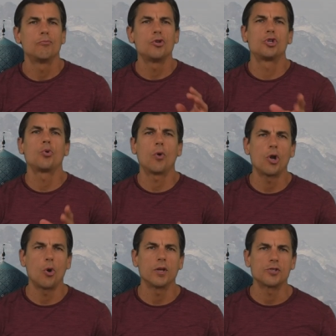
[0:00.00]
The
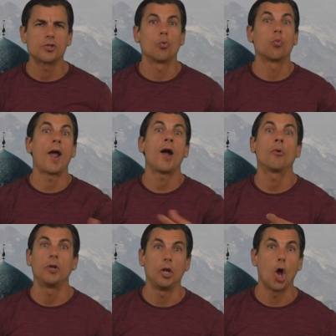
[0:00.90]
short O gets the
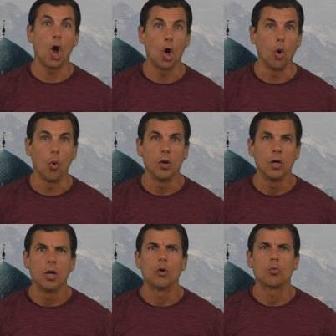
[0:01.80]
rounded O.
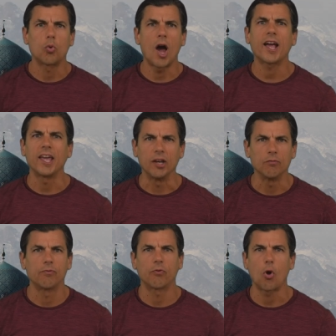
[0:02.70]
Rocket
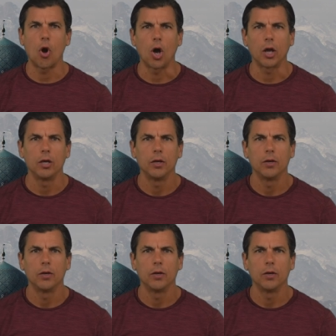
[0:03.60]
and frog.